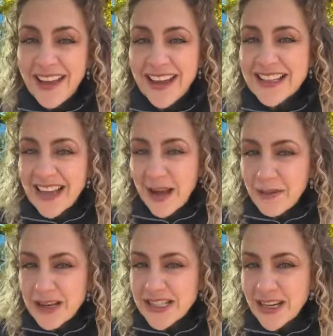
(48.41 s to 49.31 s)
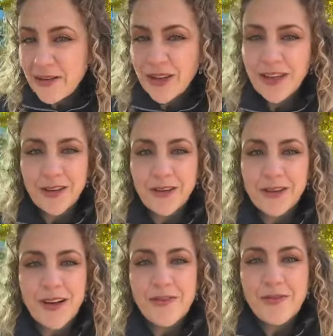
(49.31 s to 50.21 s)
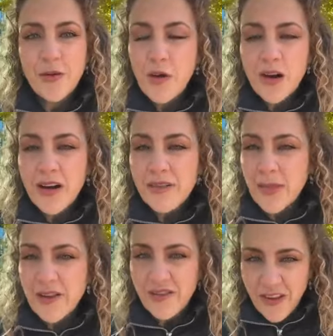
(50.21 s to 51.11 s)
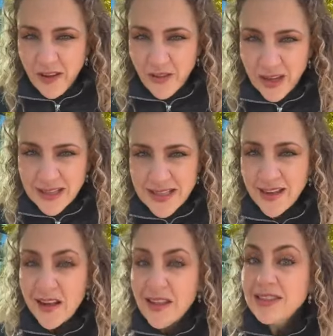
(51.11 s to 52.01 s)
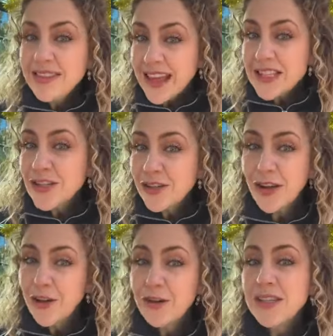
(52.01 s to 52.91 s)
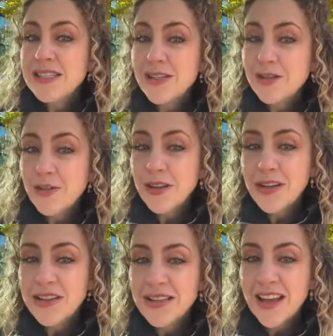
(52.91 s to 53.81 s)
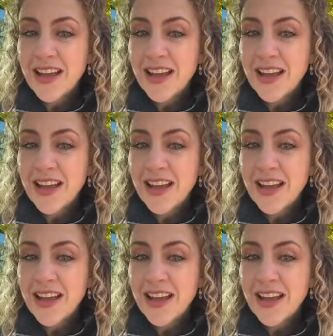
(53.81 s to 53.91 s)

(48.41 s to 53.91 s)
Because I want to share with you 4 of my favorite lesser known essential oils